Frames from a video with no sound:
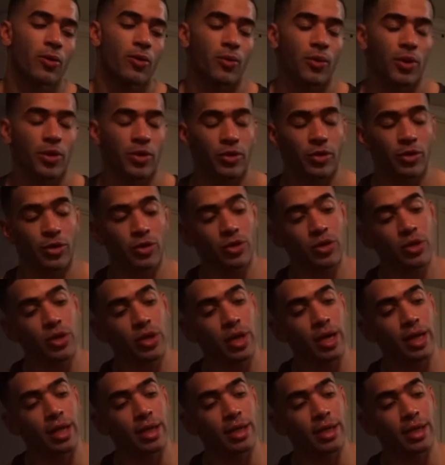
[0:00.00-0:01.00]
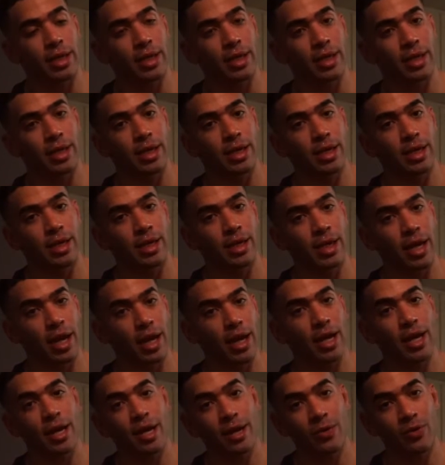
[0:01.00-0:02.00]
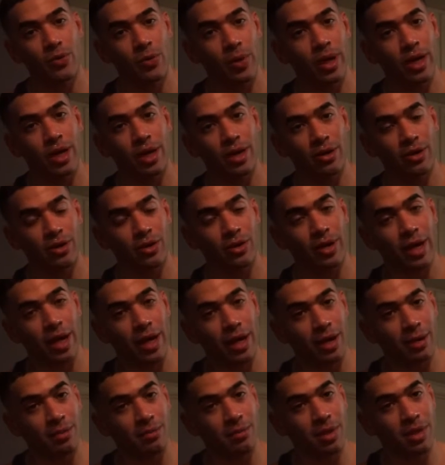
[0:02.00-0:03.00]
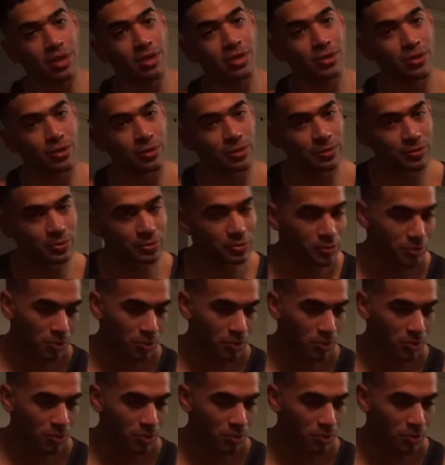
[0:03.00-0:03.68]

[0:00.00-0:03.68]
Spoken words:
Whether you're trying to gain weight or gain muscle.